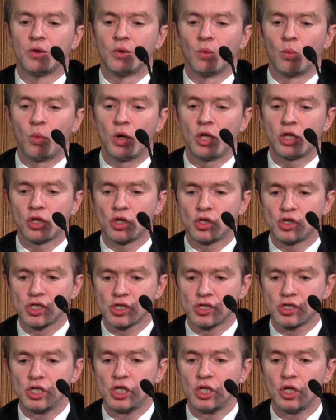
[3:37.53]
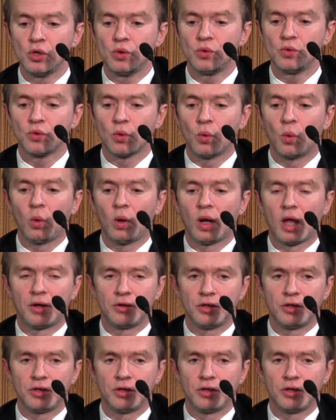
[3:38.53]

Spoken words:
"We should just use all our